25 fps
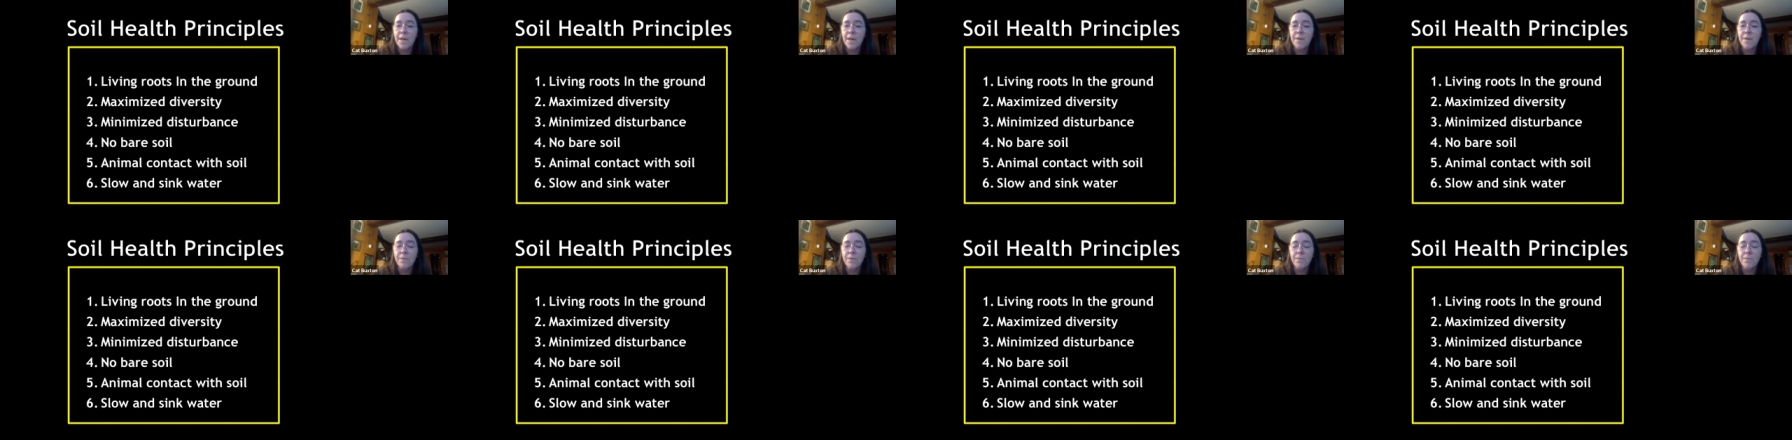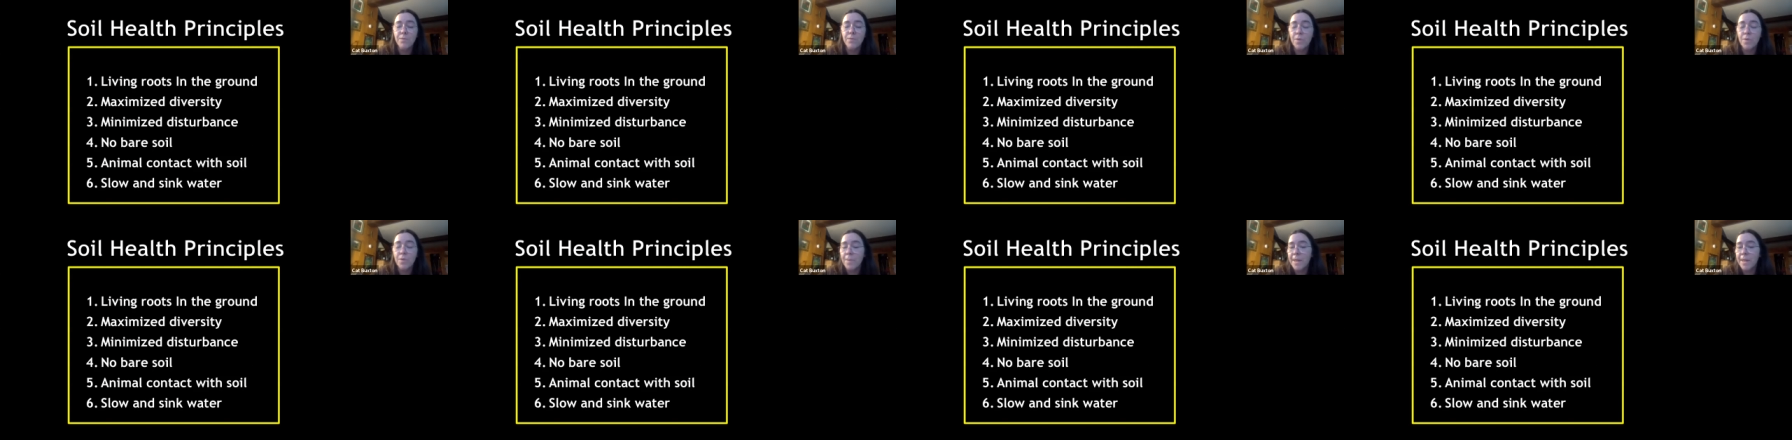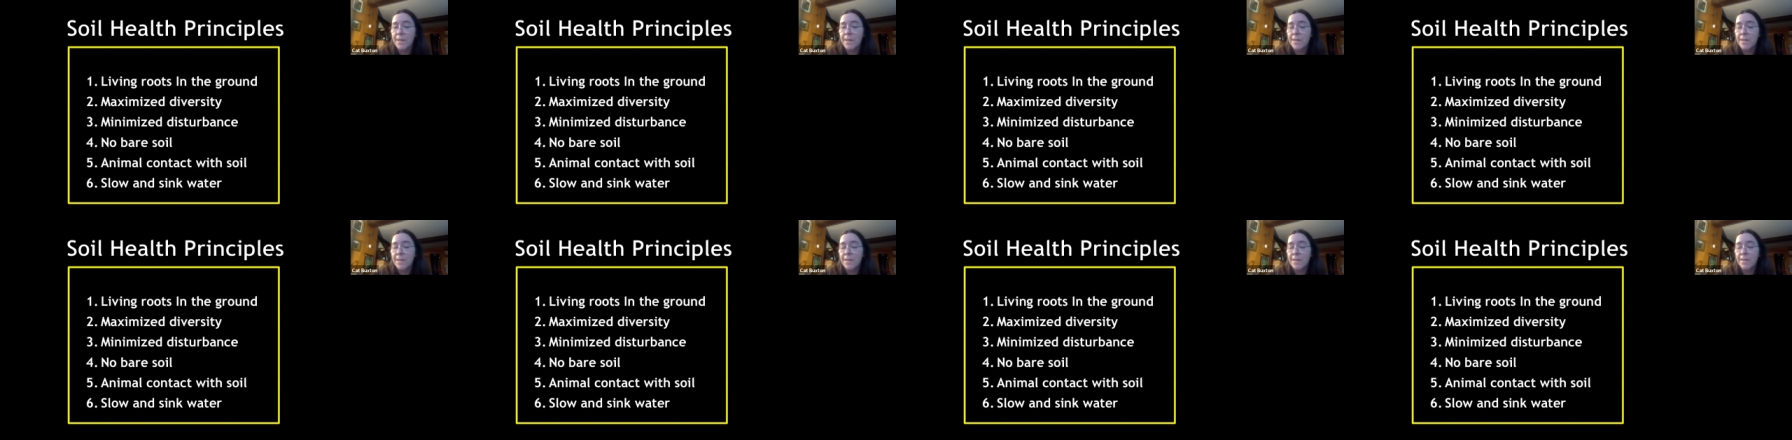
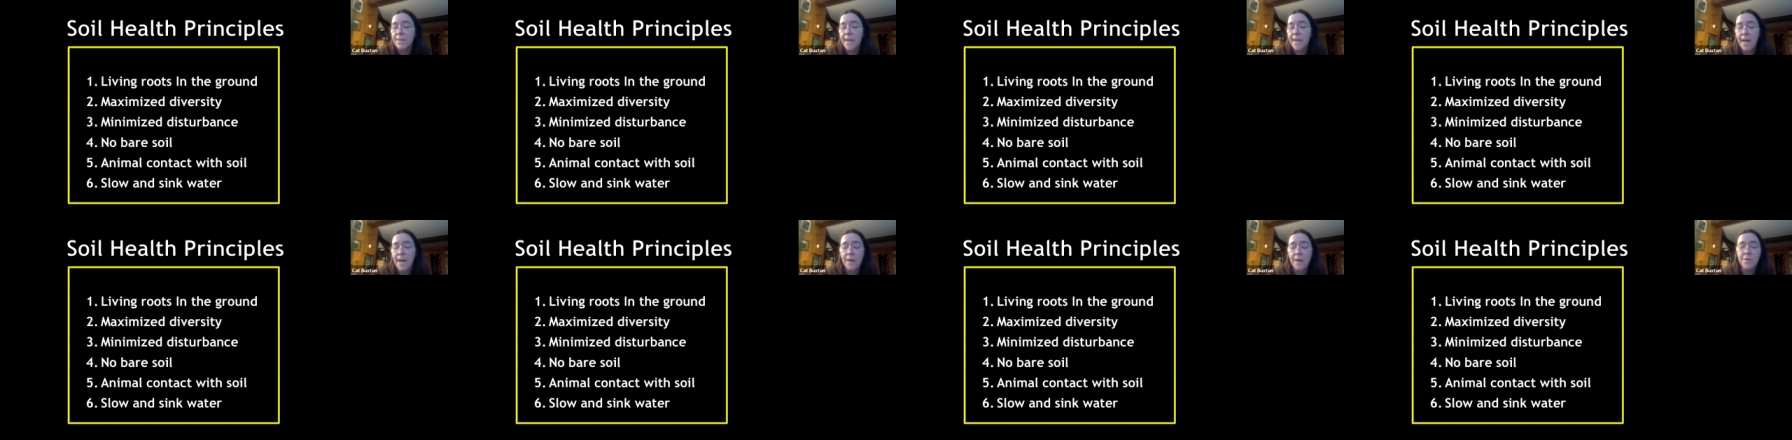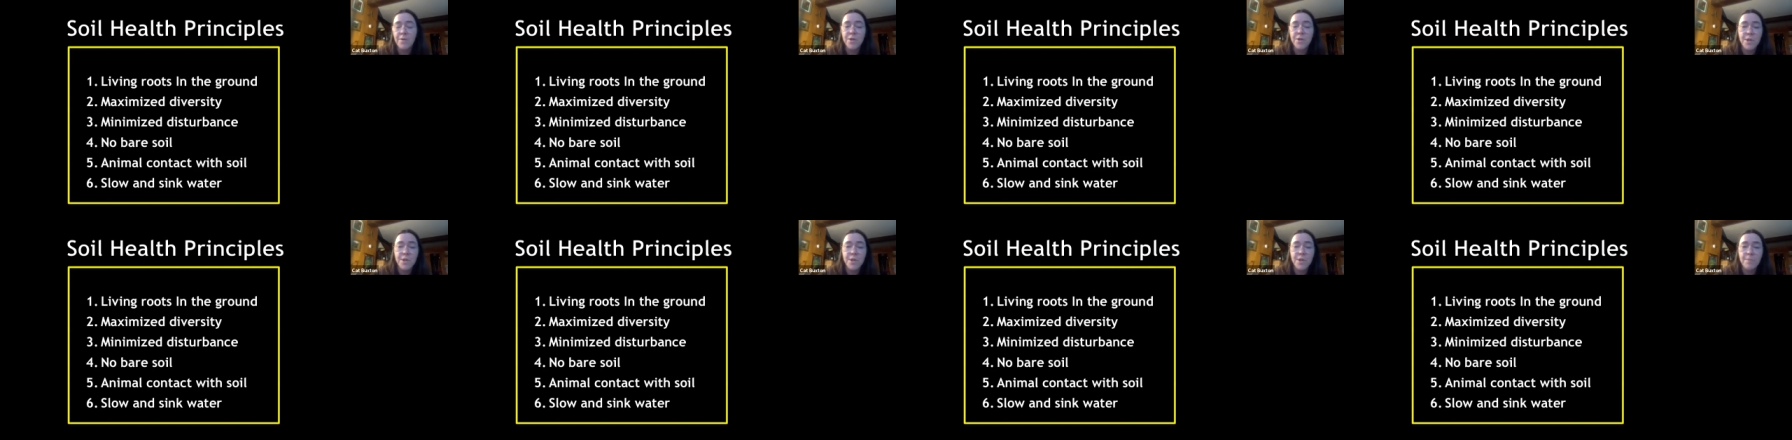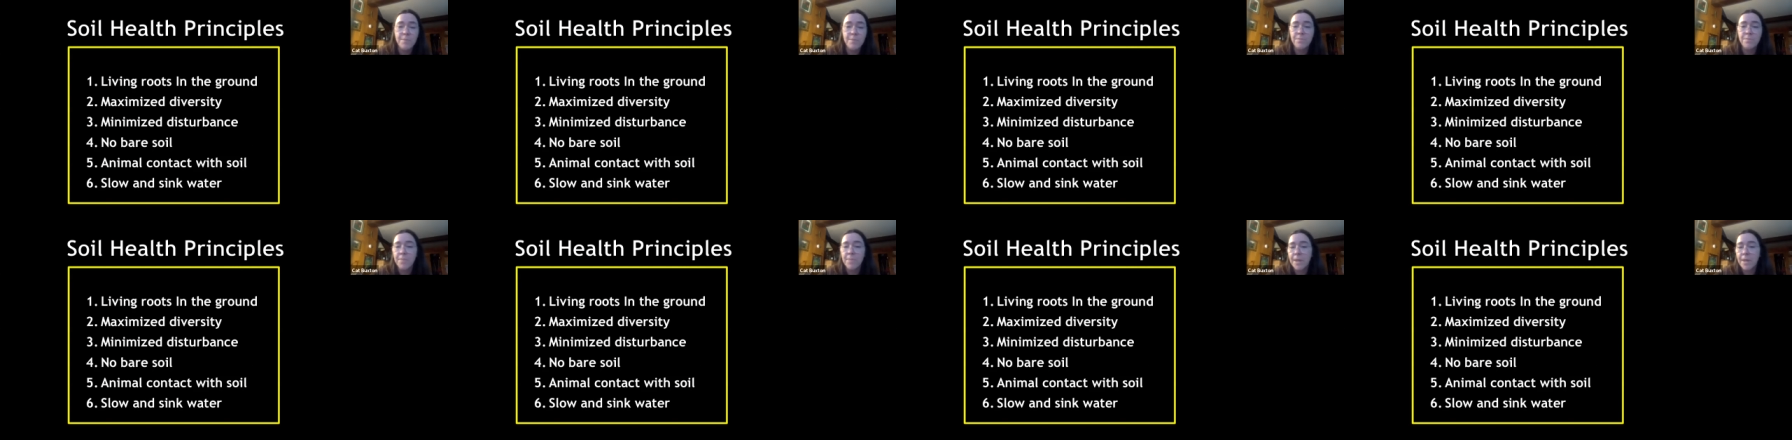ruminants, cows,
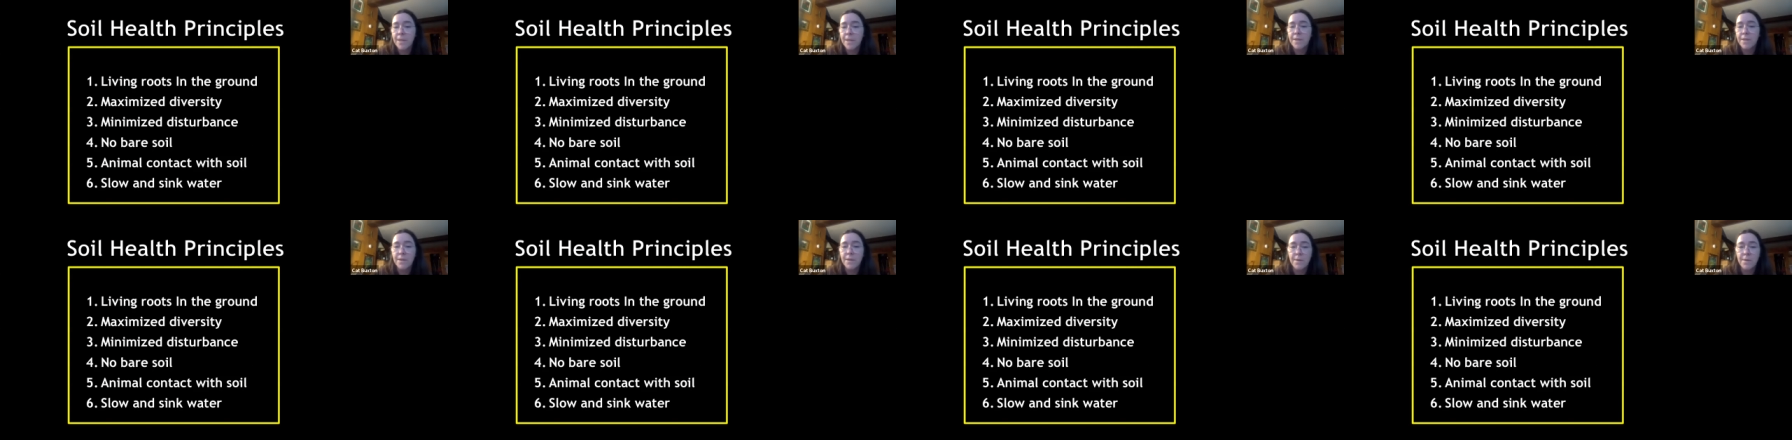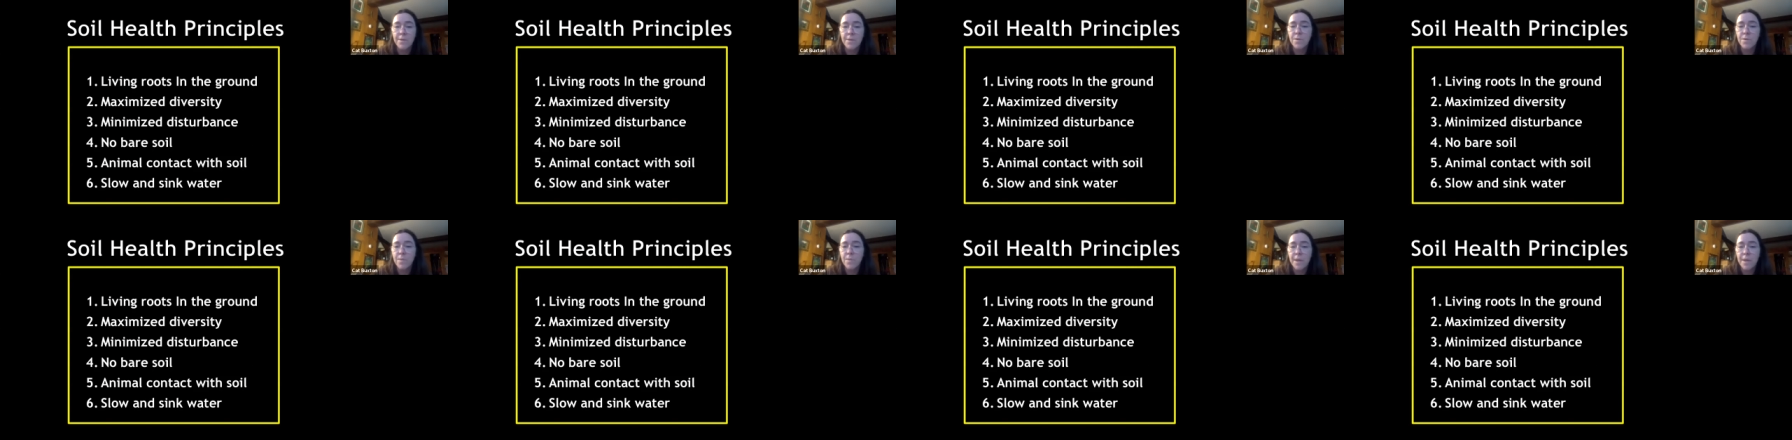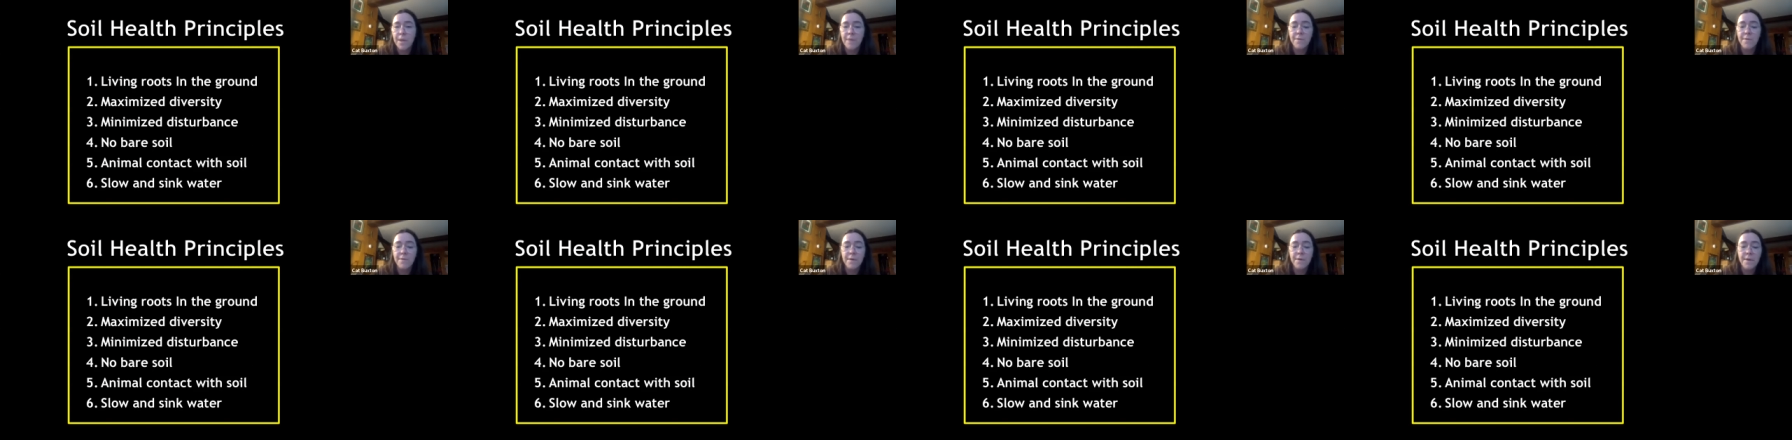sheep, pigs, goats,
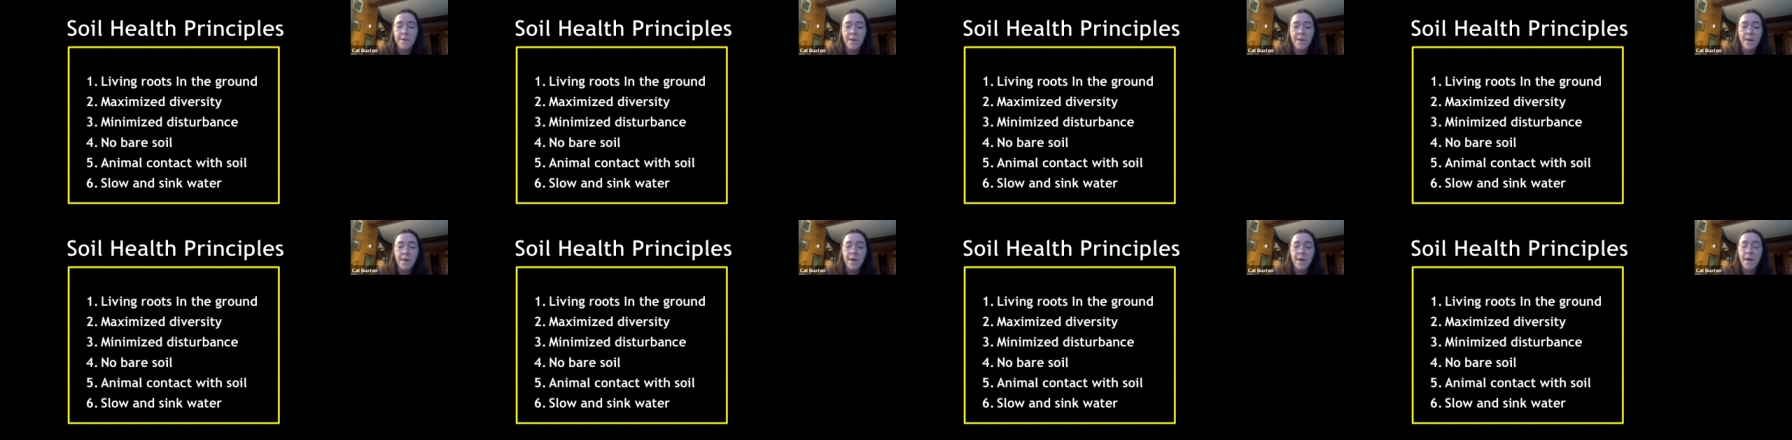whatever.